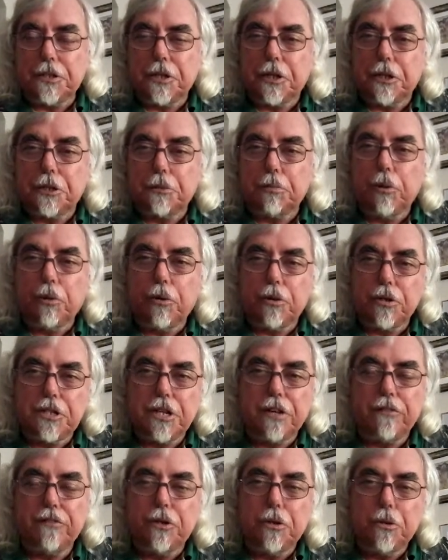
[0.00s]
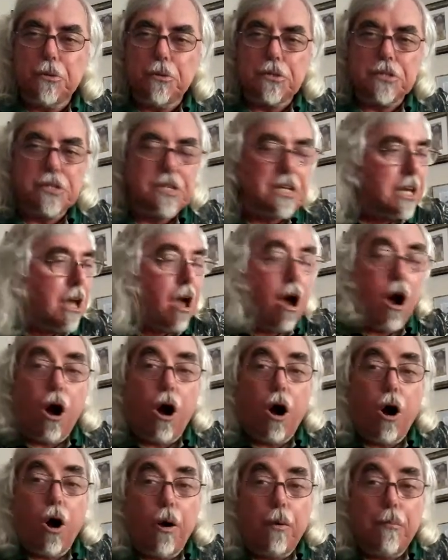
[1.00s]
and explorers have used the
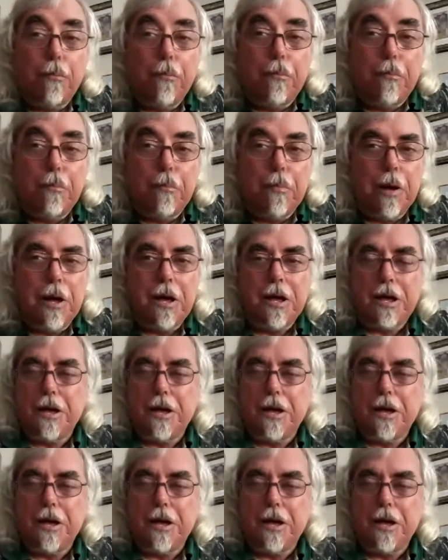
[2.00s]
Om